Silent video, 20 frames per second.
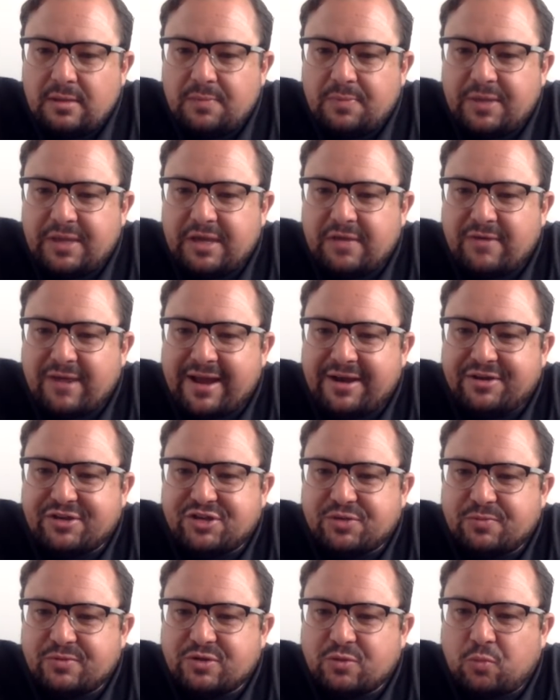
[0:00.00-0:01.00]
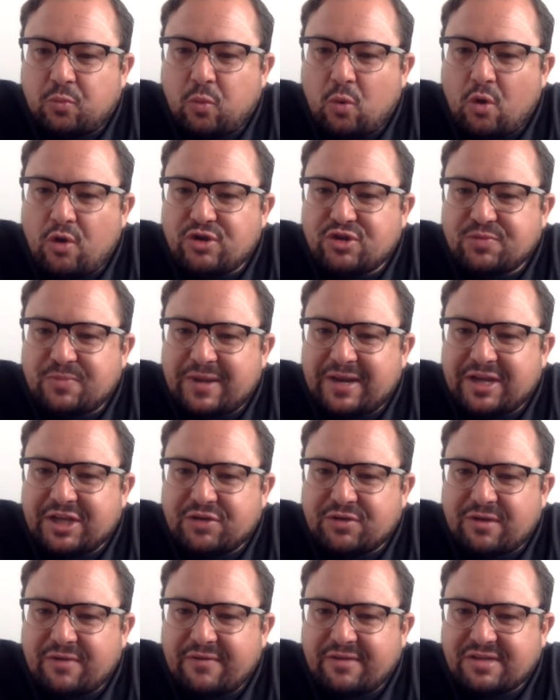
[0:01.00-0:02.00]
Peter Anderson was the worst
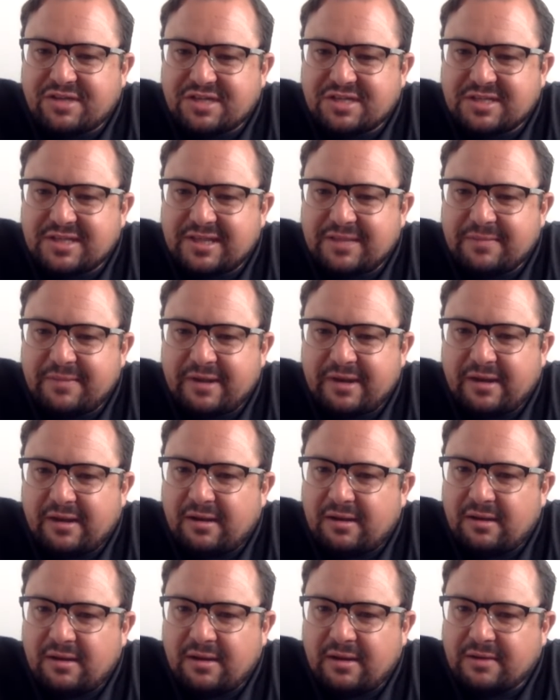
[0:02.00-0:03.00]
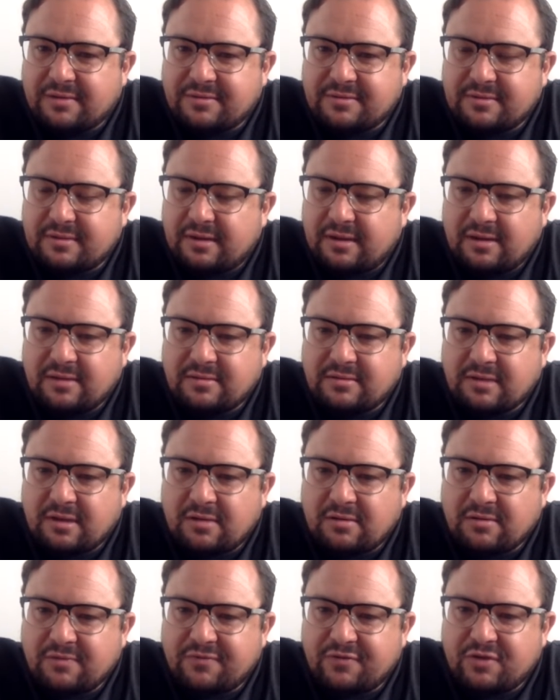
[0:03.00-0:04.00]
manager ever, says Lee Miller. The
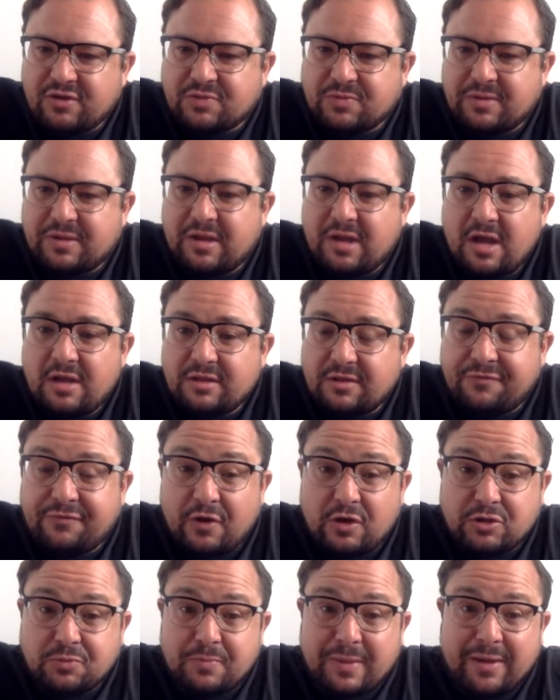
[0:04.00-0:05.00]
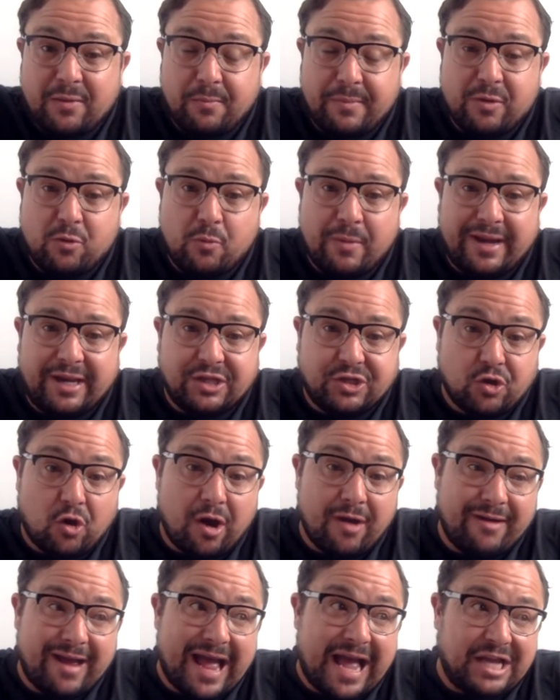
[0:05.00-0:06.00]
first Millwall manager
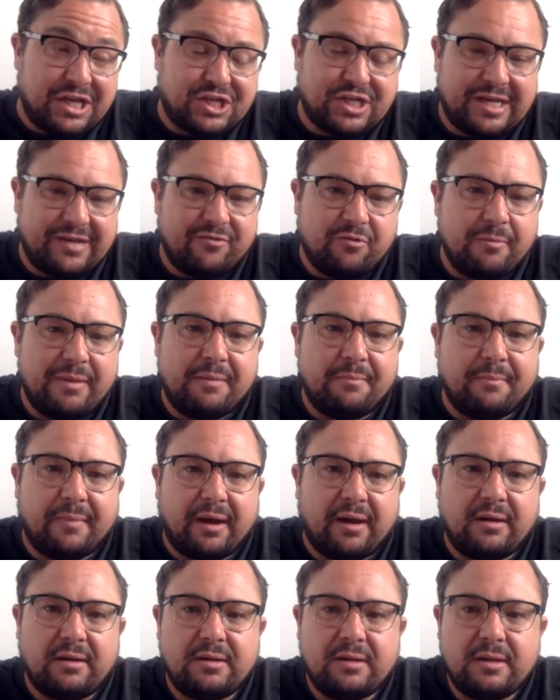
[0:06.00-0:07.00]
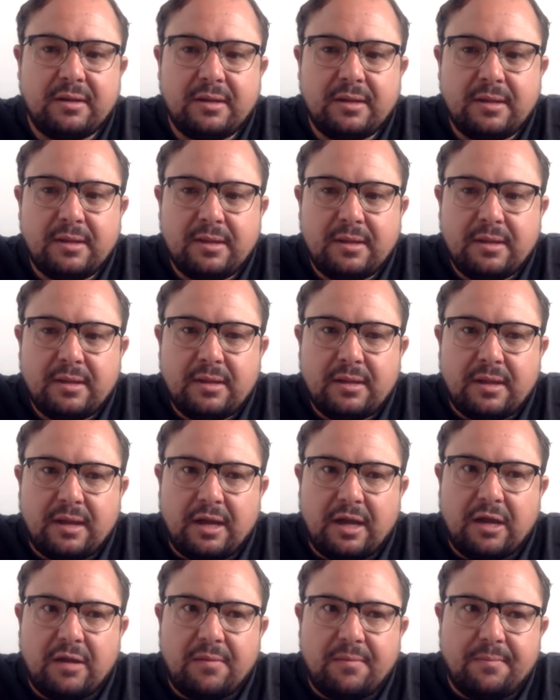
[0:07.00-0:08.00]
I actually remember,
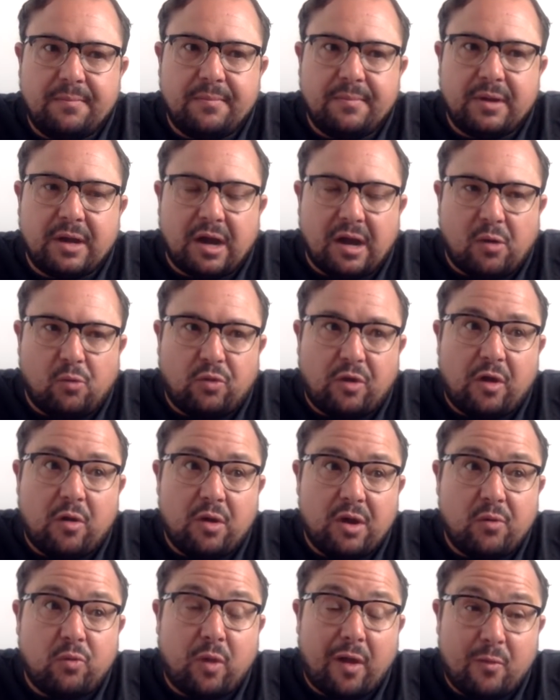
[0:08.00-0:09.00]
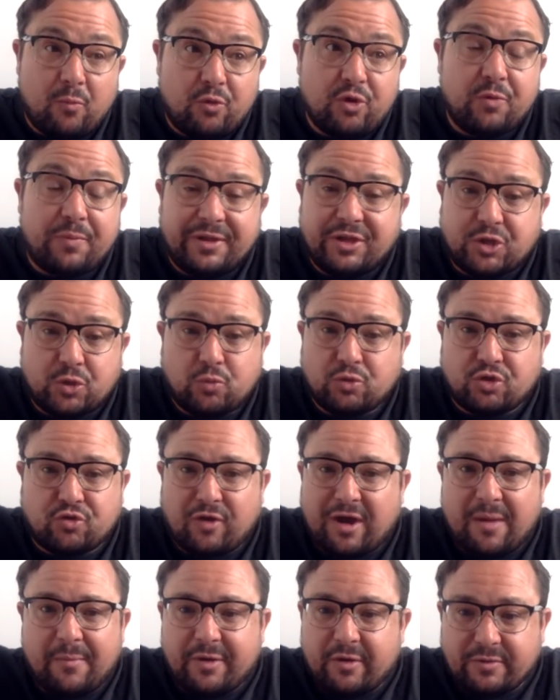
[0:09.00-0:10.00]
although it would have been George
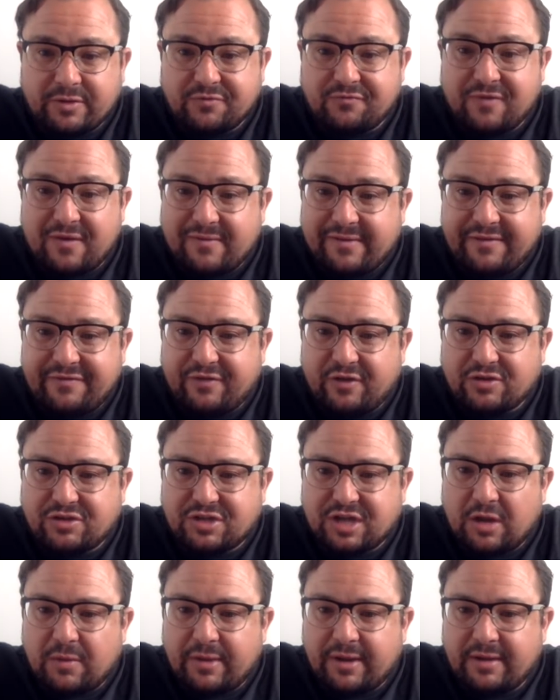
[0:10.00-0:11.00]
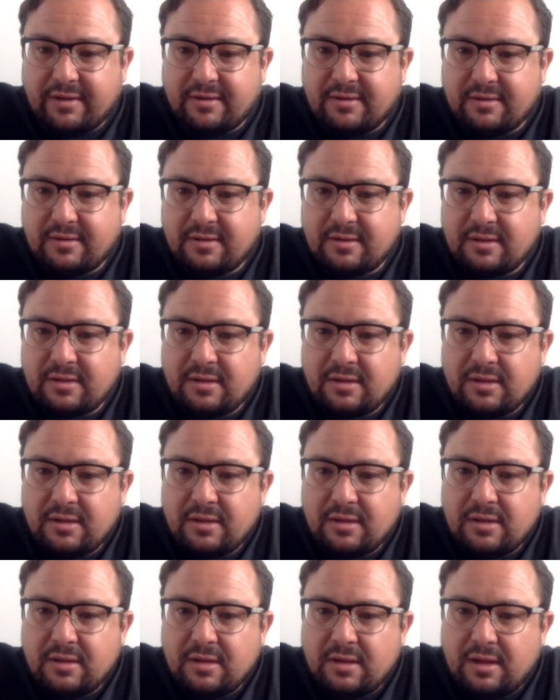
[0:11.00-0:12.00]
Graham when I was very first going,
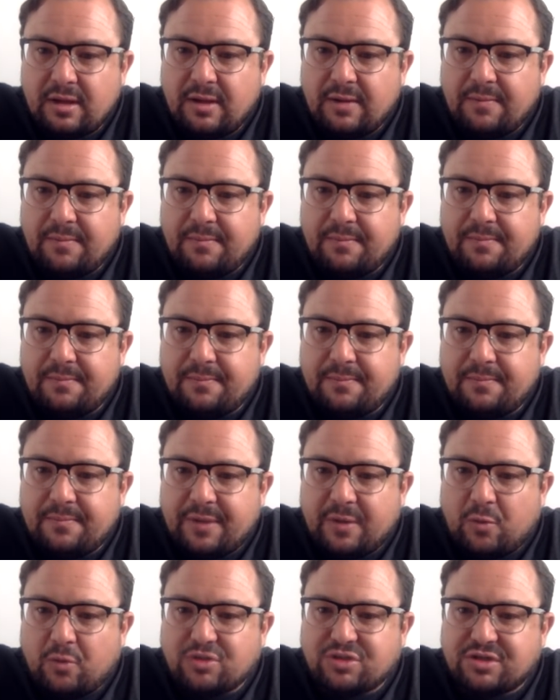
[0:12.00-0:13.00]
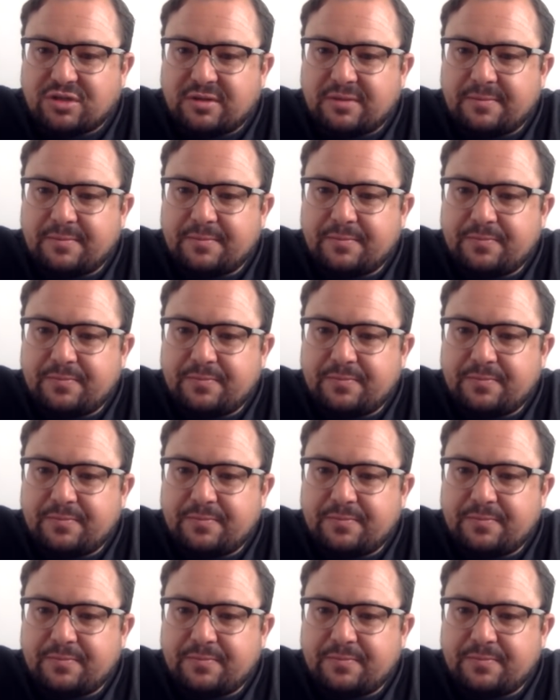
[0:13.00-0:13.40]
but it wasn't.